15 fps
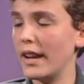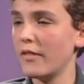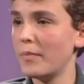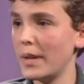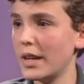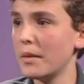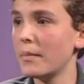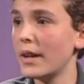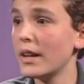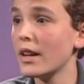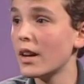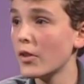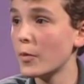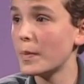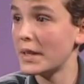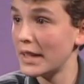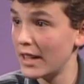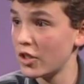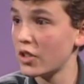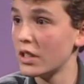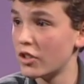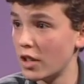And I've been in many other
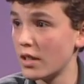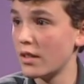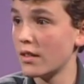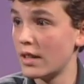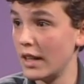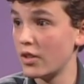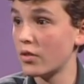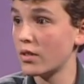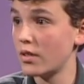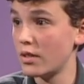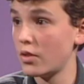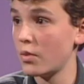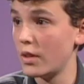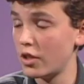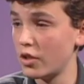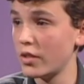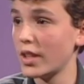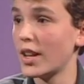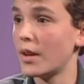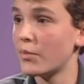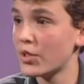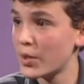potentially dangerous situations,
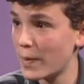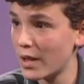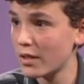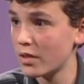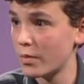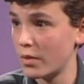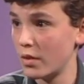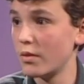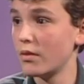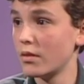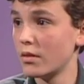and I'm responsible.